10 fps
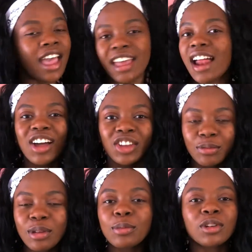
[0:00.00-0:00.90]
and how you
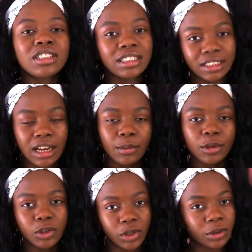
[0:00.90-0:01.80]
can be more
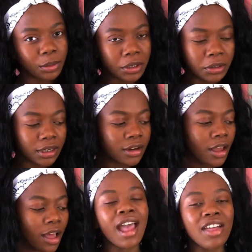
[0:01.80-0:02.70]
sustainable during your
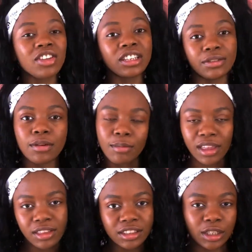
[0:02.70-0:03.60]
period and the different
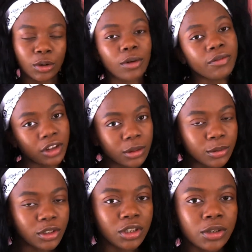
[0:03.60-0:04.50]
methods that are available to